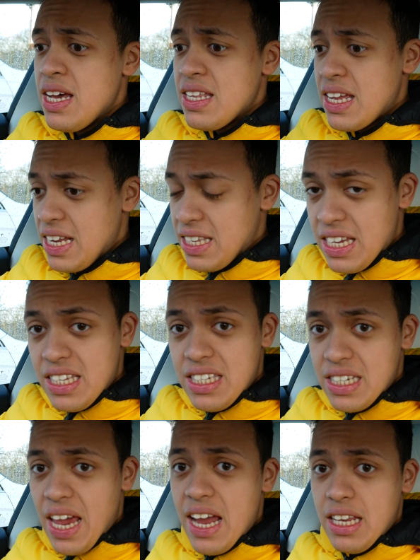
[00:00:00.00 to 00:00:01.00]
that it did
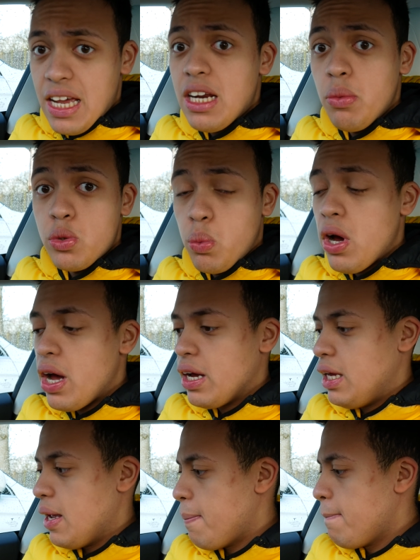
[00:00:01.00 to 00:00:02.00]
say that it was
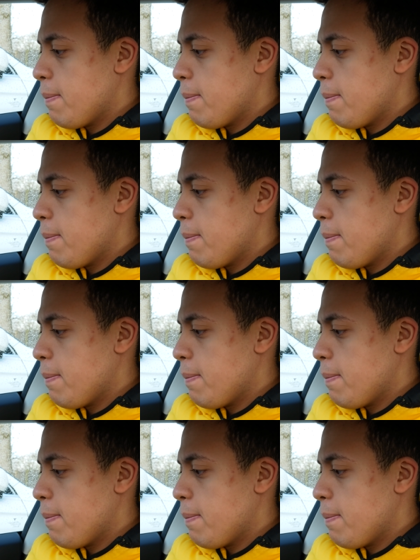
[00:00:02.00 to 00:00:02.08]
working,